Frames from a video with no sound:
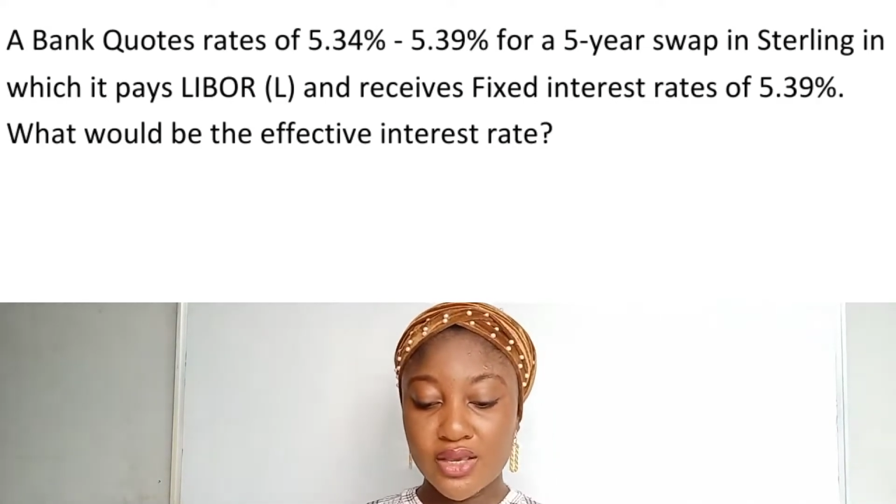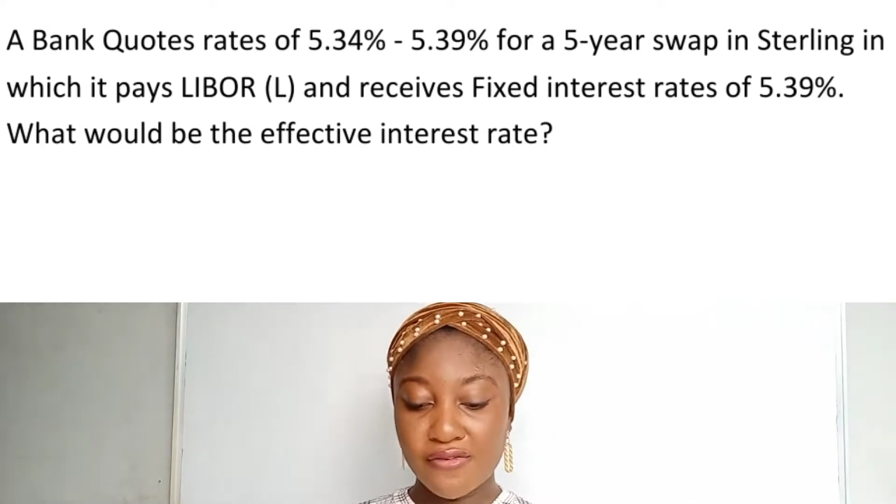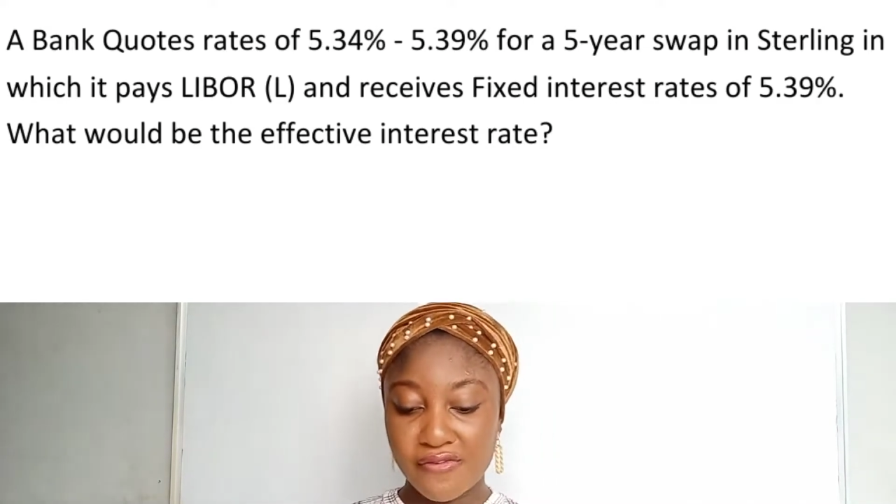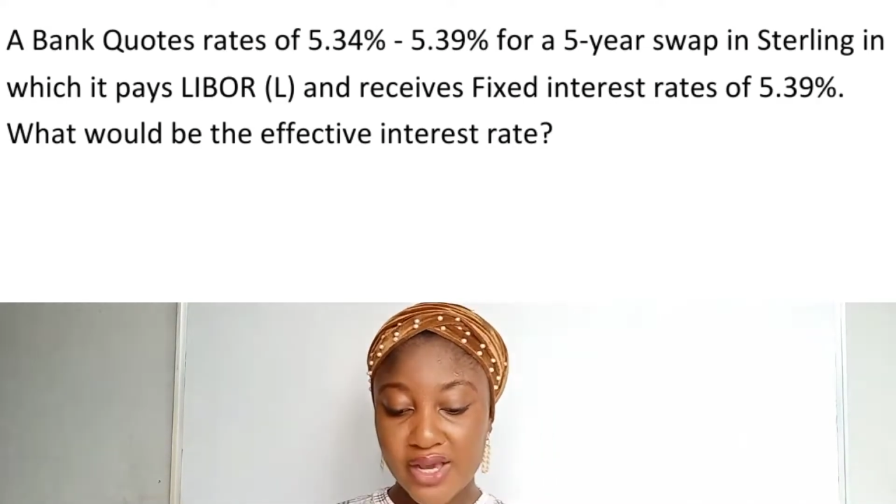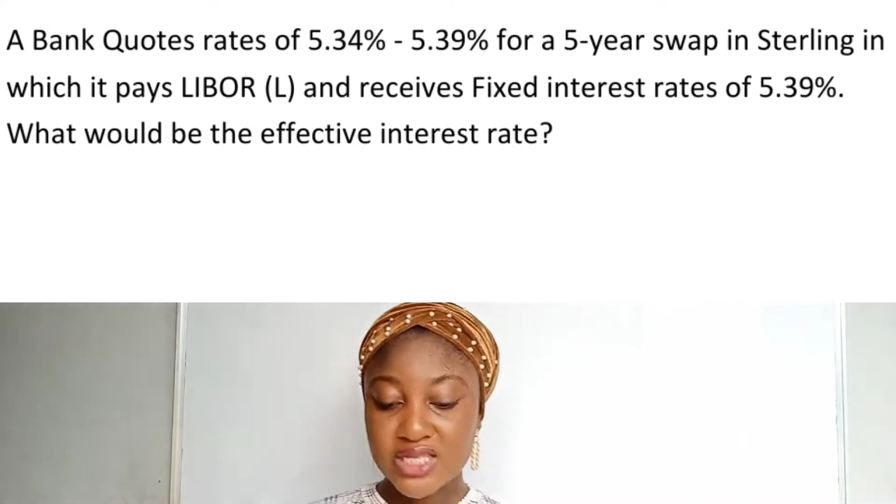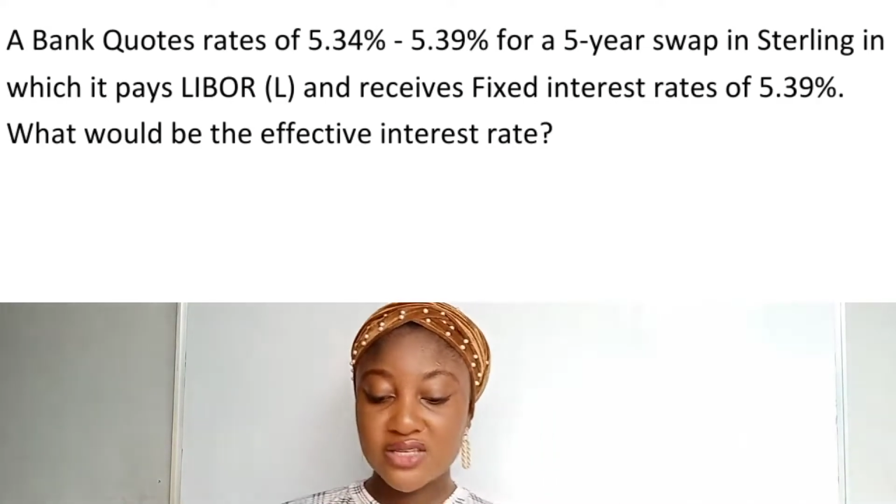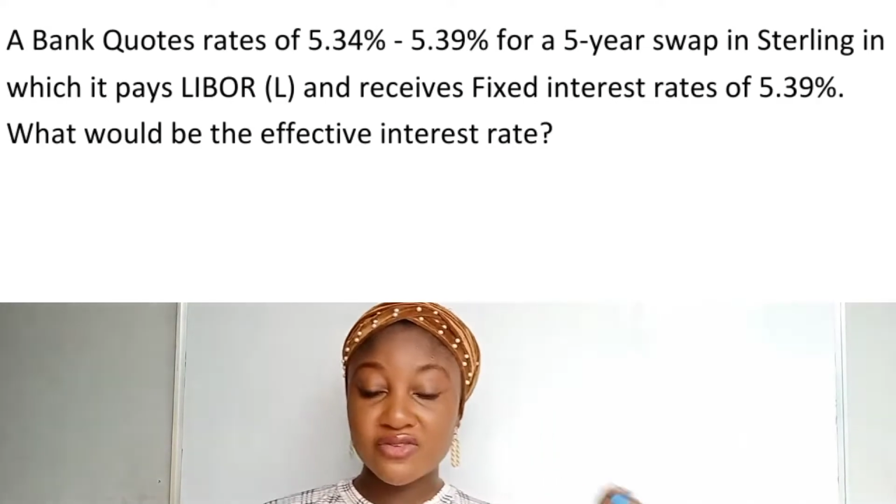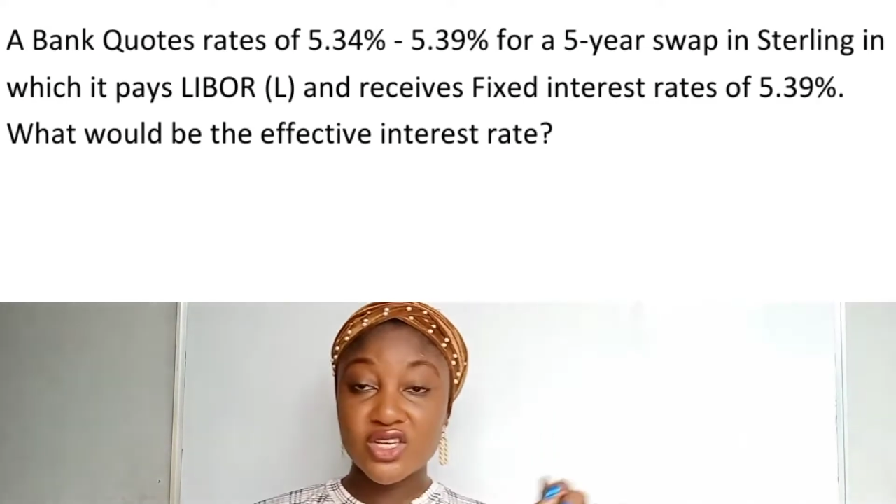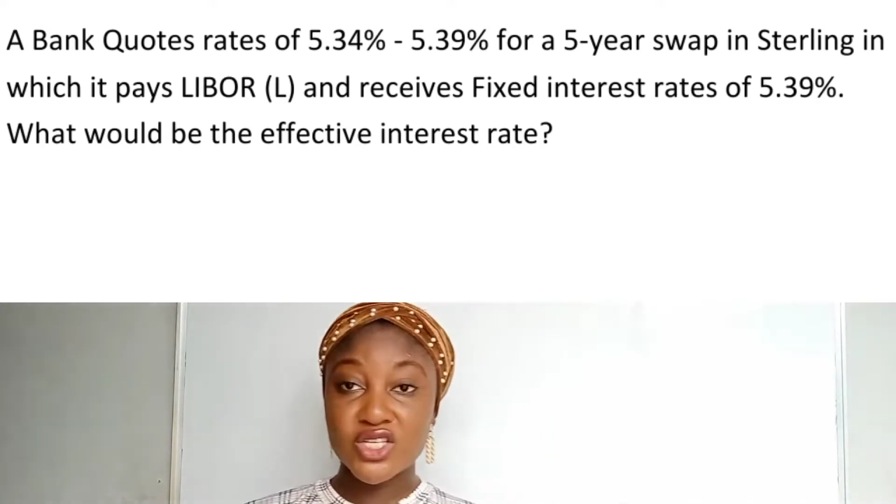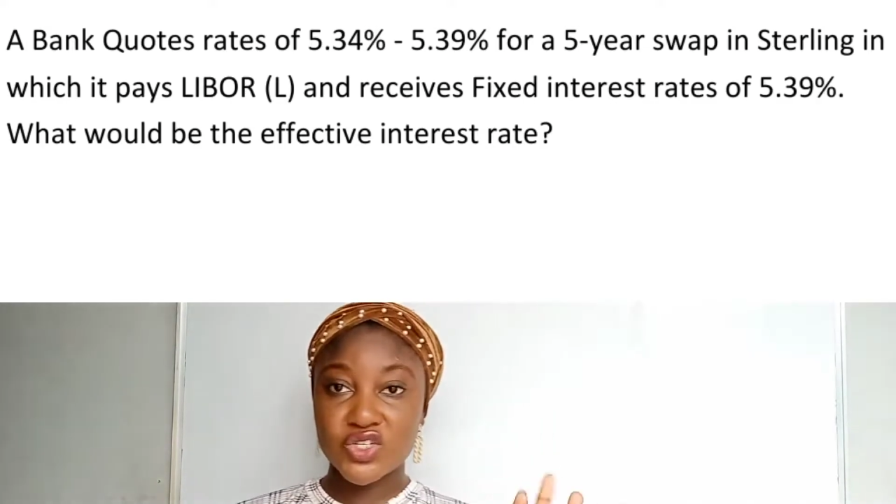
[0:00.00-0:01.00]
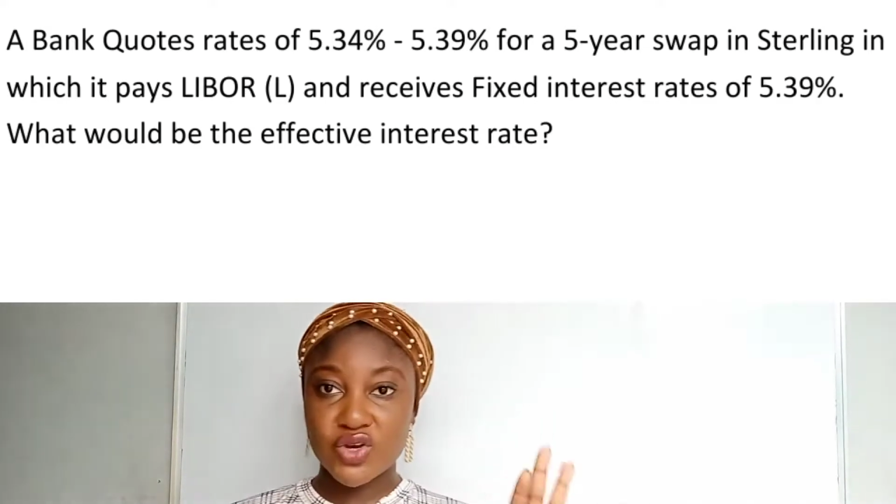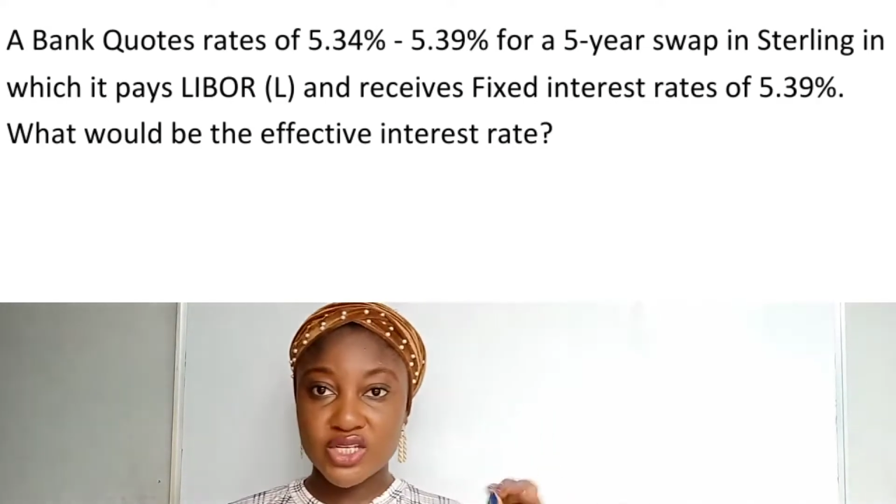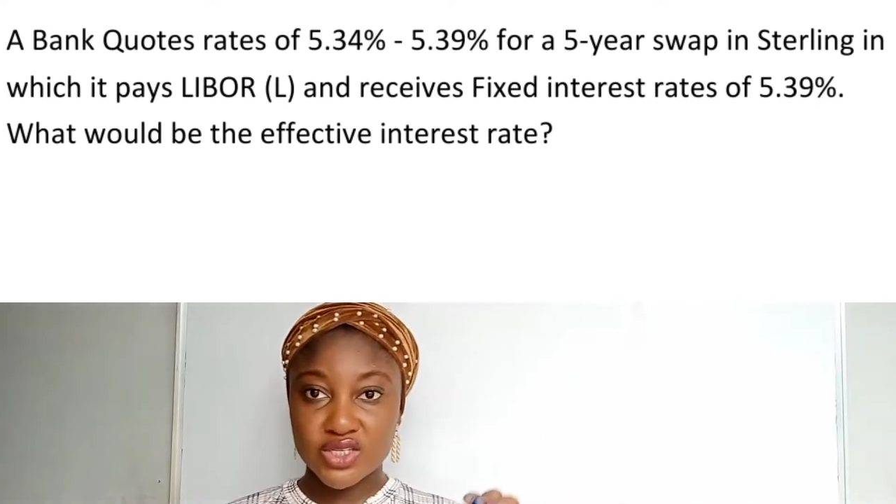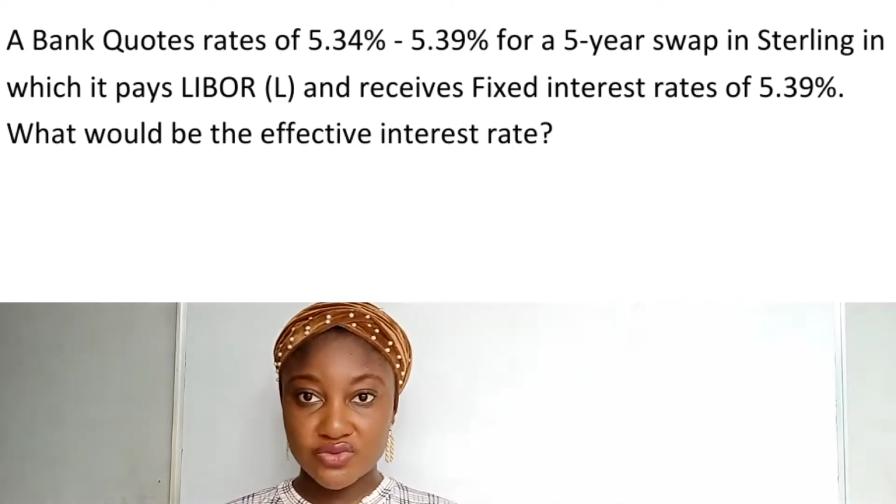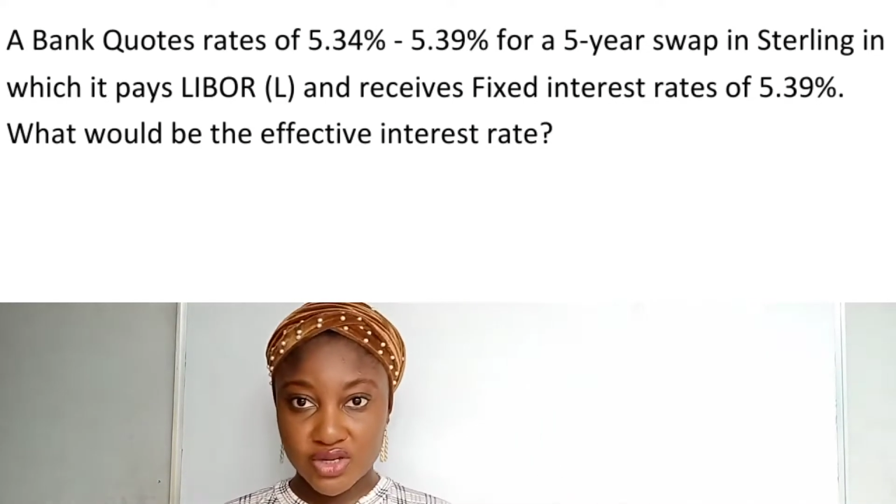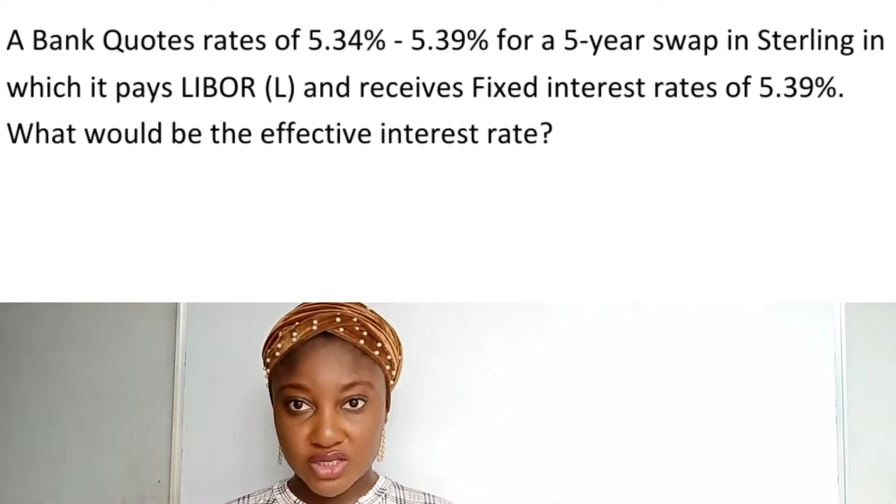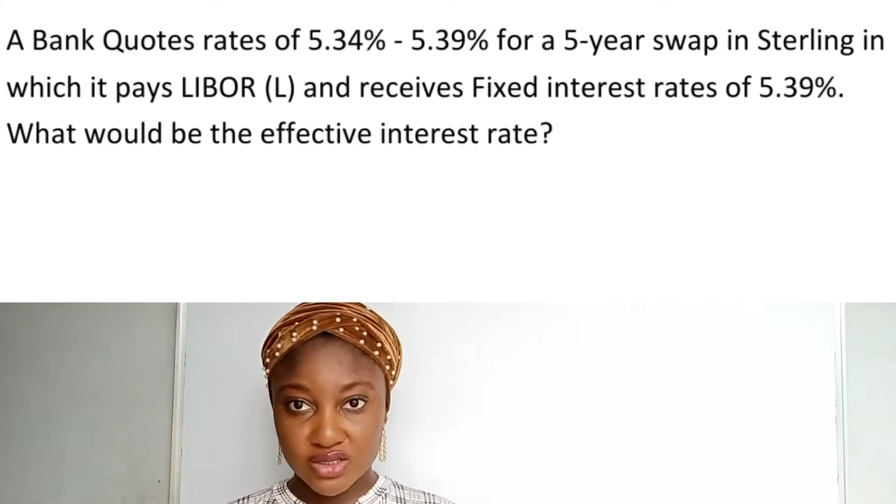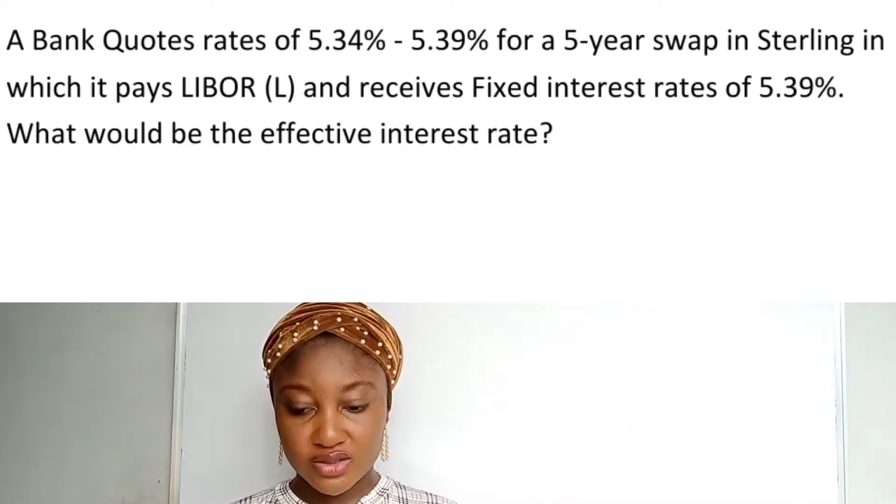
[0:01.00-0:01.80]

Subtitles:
effective interest rate?